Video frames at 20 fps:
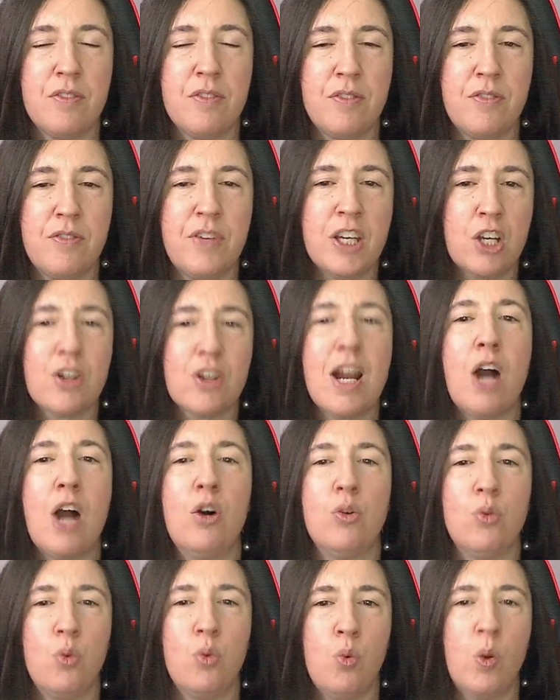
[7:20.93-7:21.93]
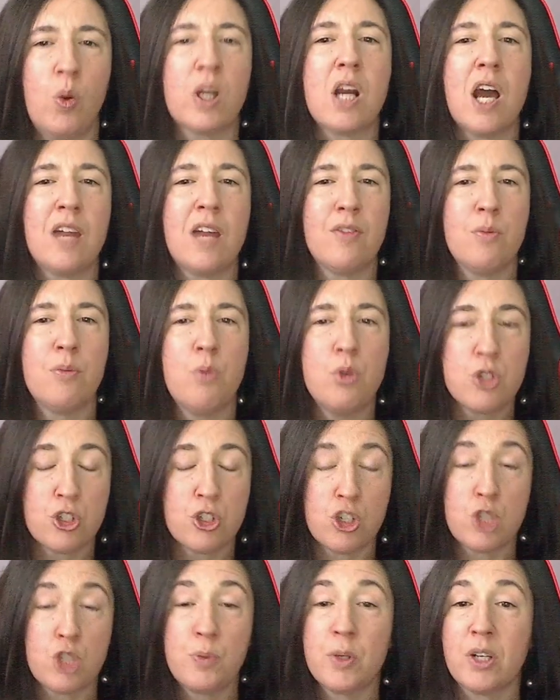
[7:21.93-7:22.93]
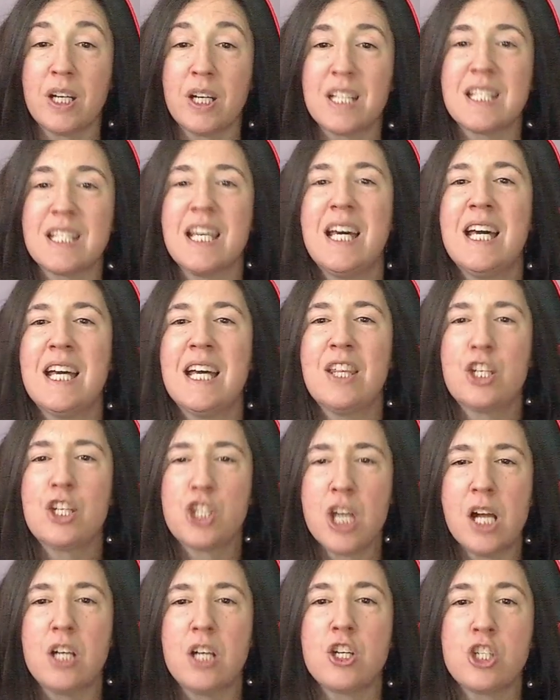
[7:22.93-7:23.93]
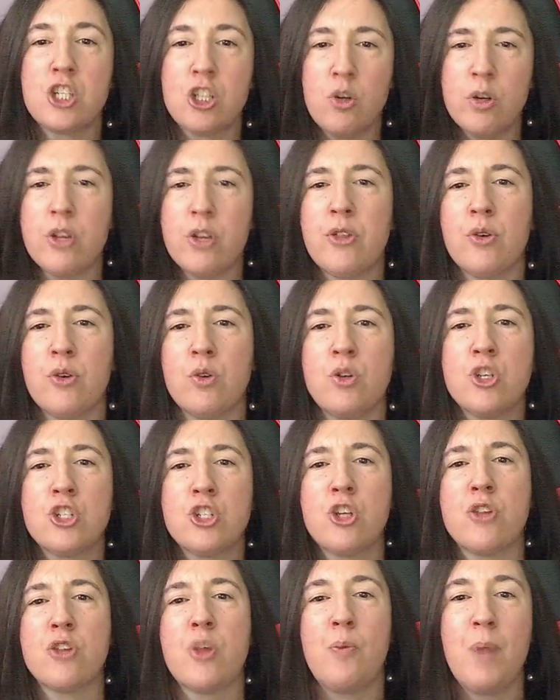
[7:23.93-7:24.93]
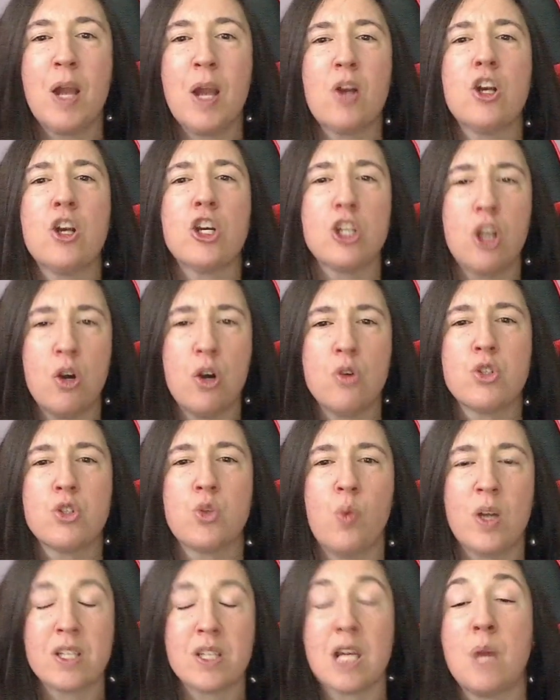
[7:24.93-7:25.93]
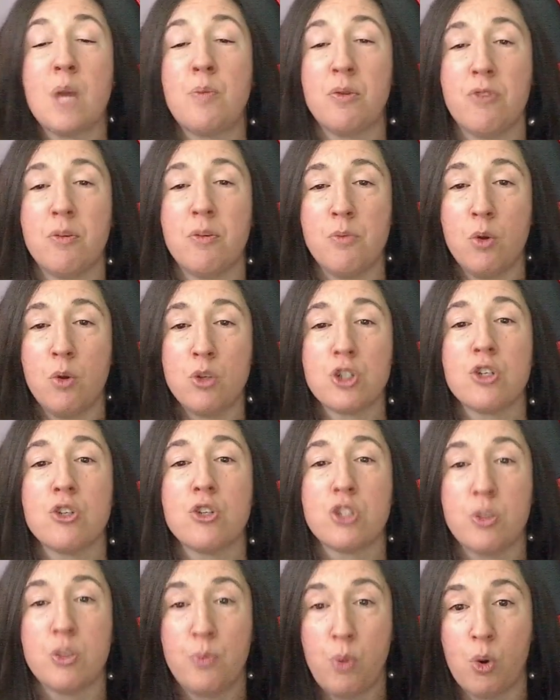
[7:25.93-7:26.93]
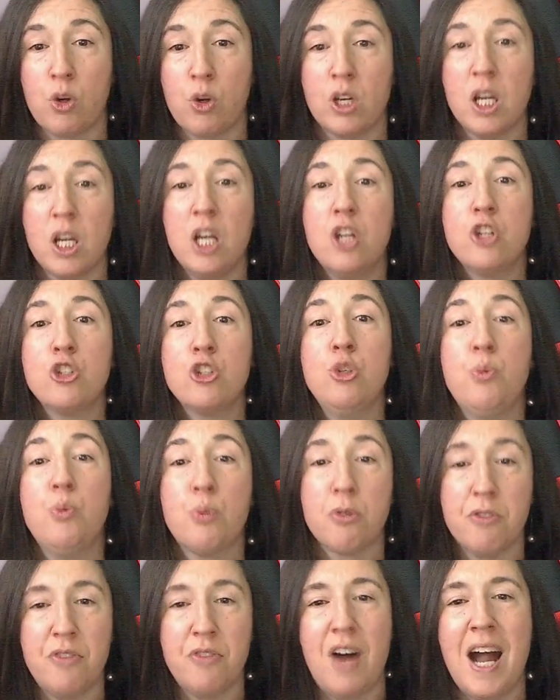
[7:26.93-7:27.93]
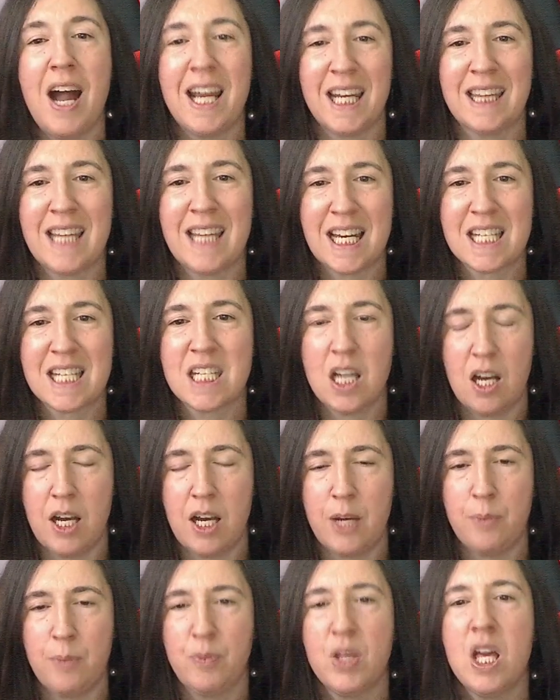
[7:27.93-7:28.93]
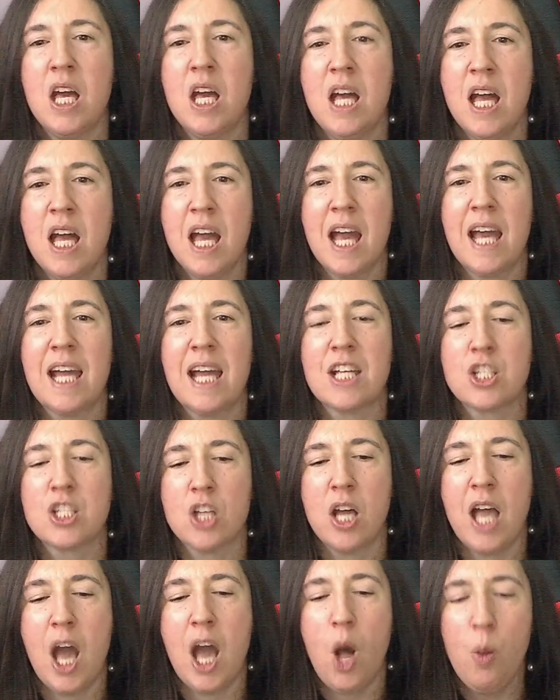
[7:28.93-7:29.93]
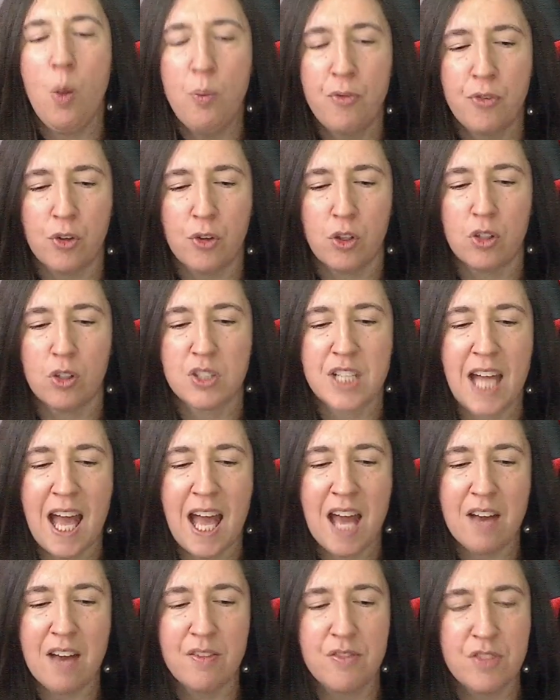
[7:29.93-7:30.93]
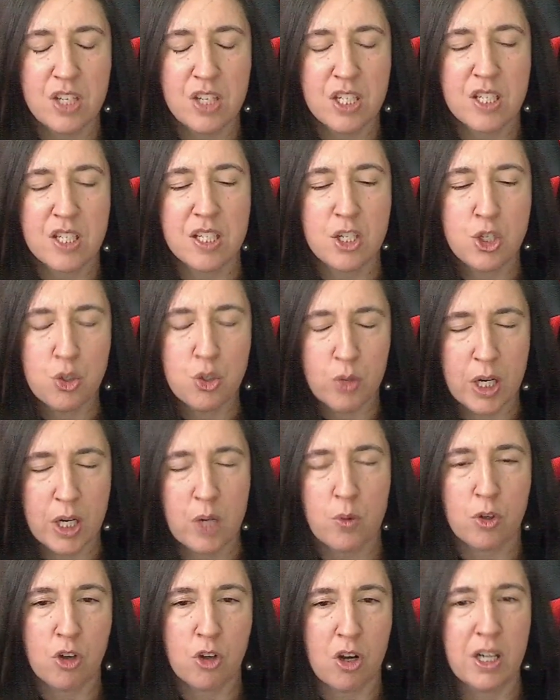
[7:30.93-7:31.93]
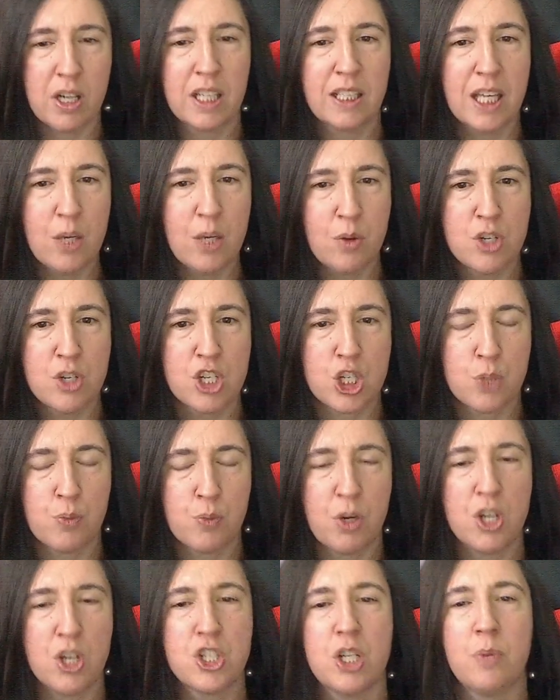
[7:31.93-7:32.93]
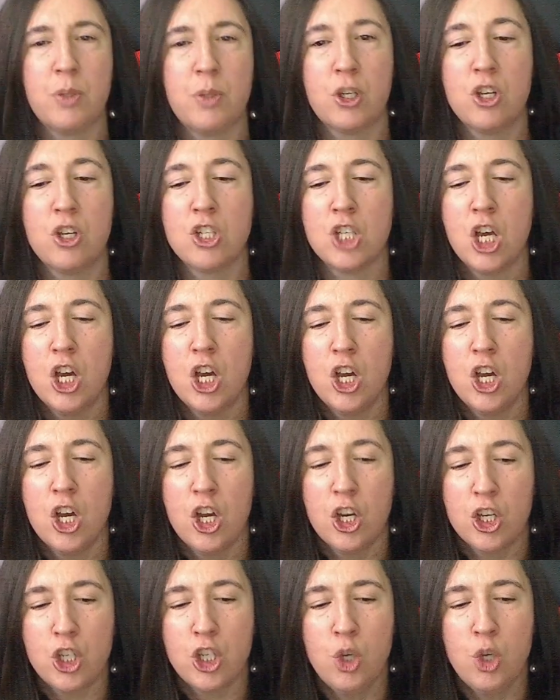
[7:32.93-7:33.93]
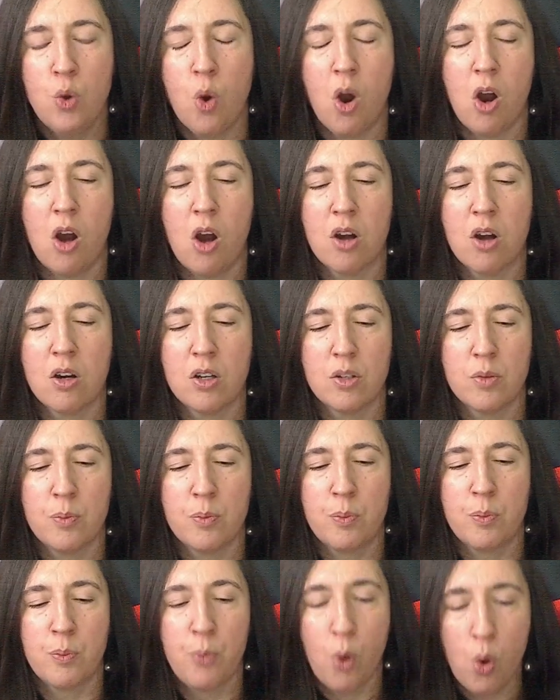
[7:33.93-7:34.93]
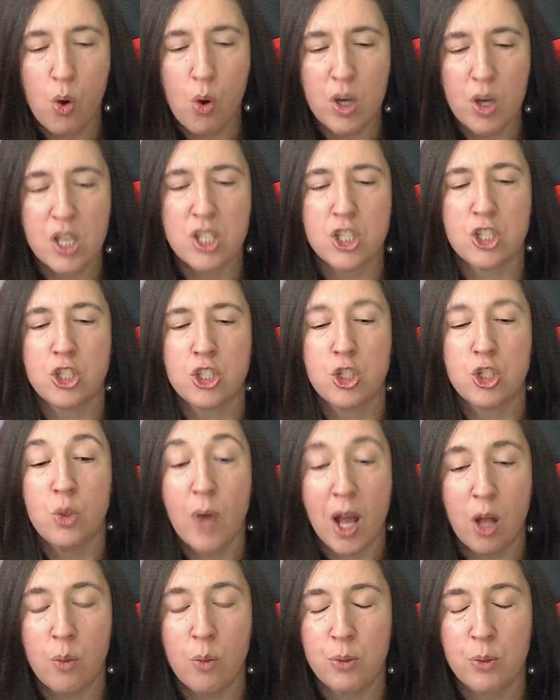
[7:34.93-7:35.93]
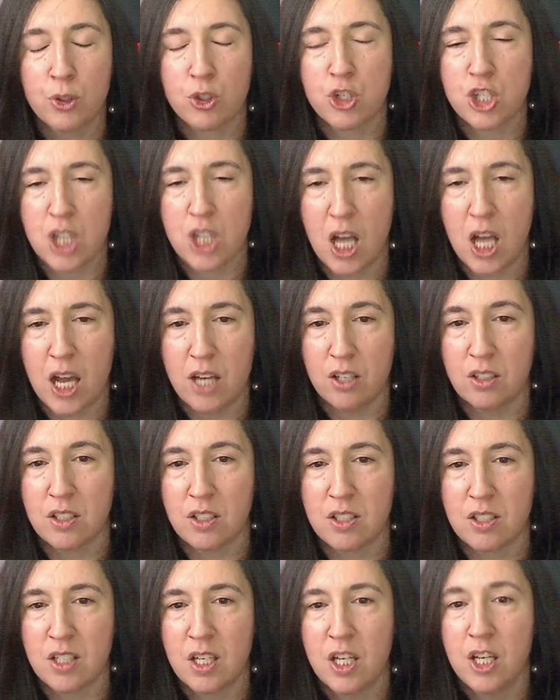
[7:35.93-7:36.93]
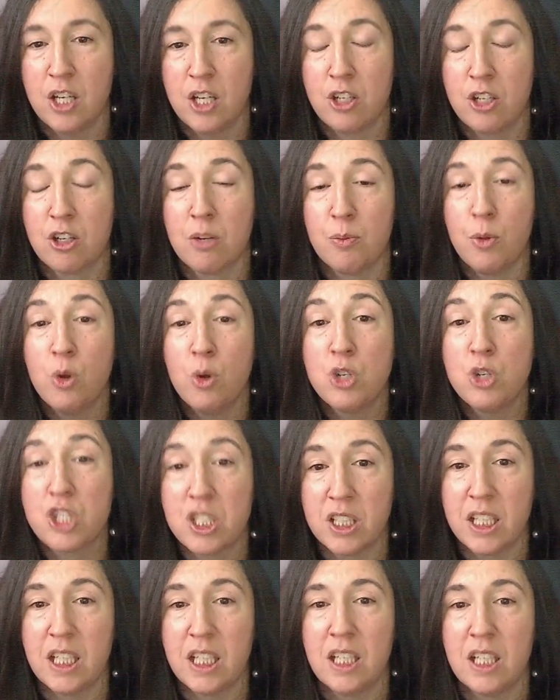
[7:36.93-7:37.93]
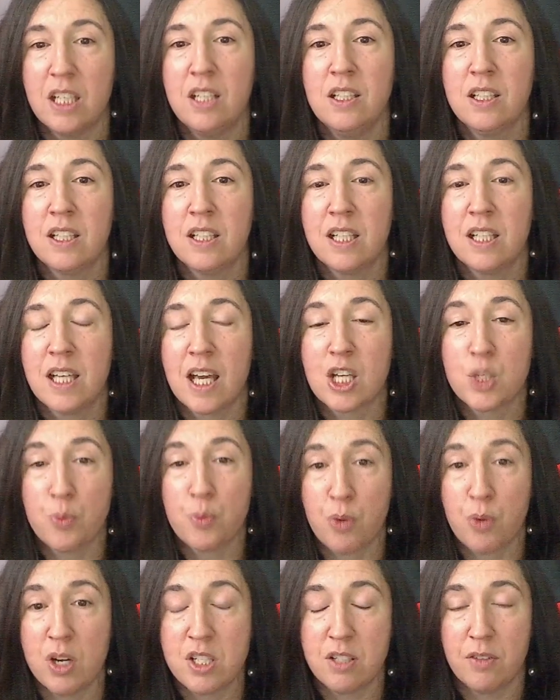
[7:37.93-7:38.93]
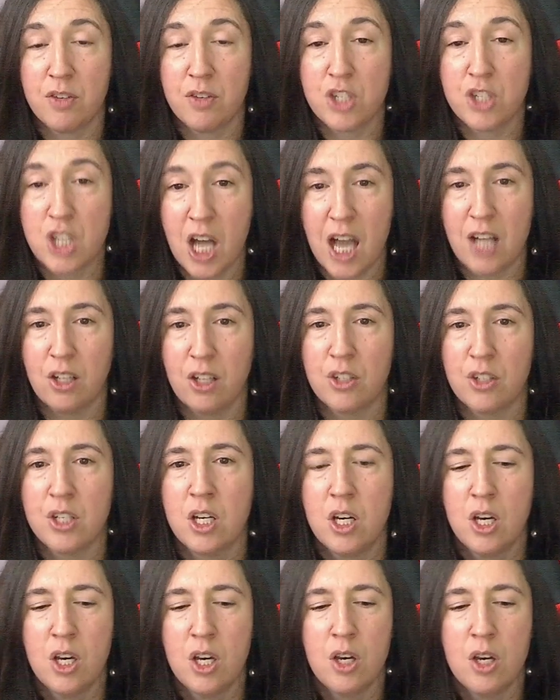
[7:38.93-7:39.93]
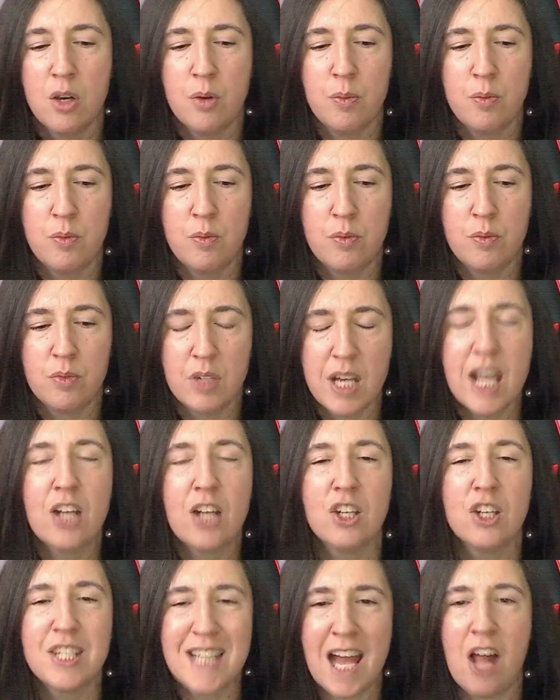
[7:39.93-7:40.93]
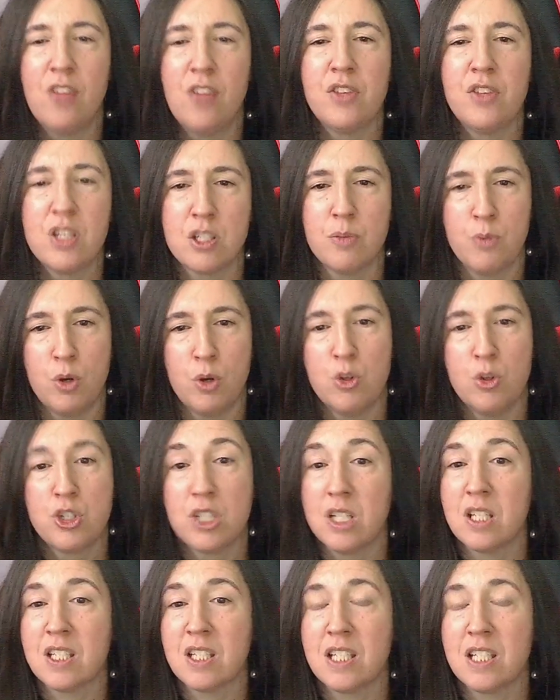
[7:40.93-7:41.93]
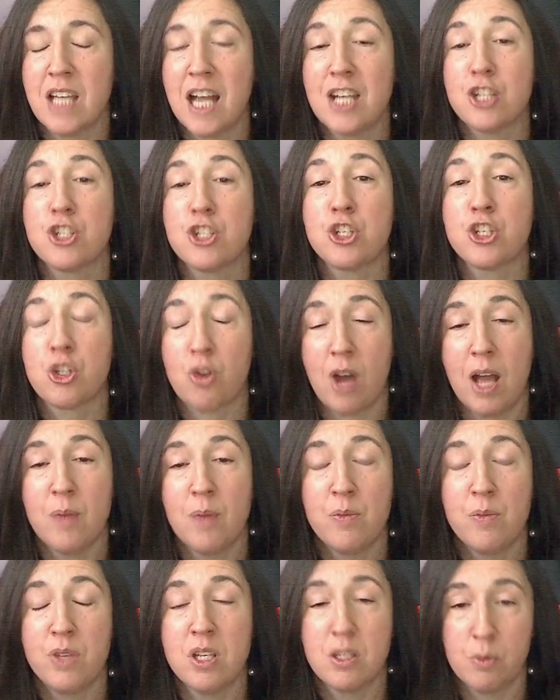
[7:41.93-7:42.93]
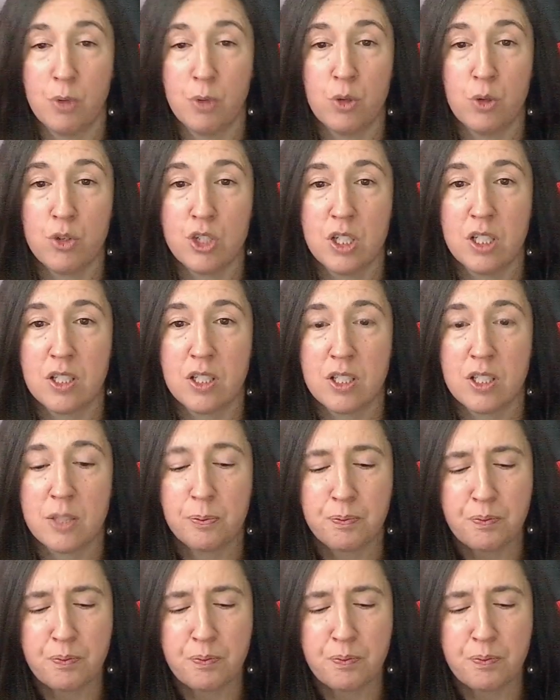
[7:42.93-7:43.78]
figure out what kind of emotional experience the child is going through so the parent knows what type of emotional support to provide at that time. It's helpful to have this trait regarding language expression because you are poised to help your child, your emotionally expressive child, nail down these emotions and describe these emotions.